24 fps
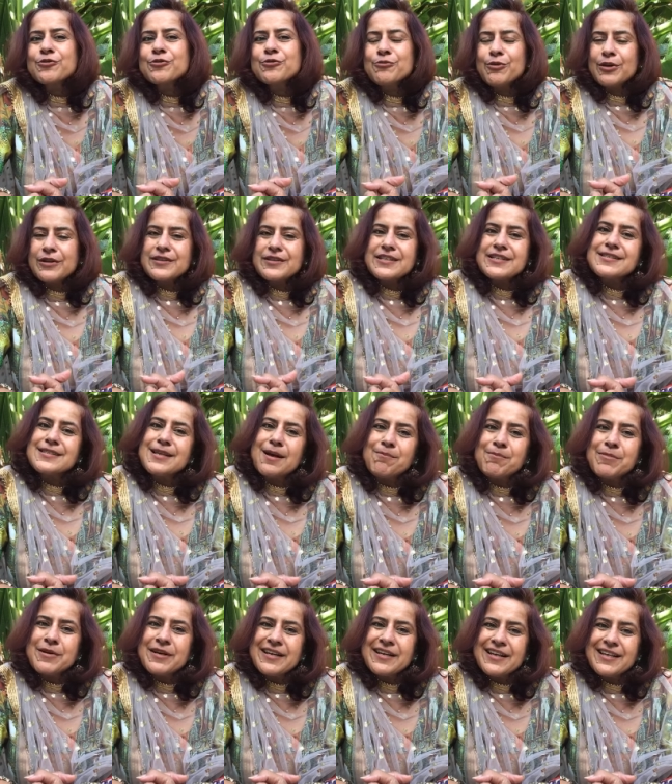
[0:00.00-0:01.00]
what this
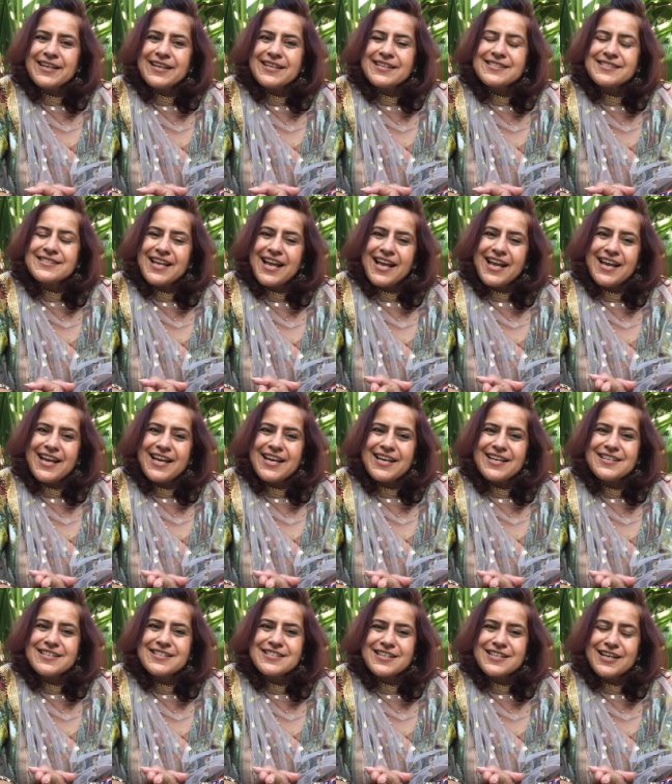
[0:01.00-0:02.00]
number is
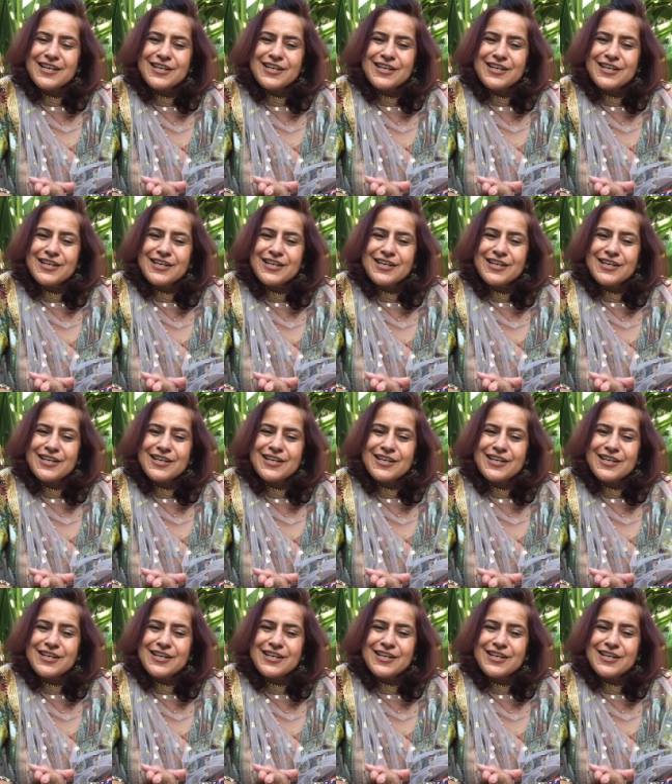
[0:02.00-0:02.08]
and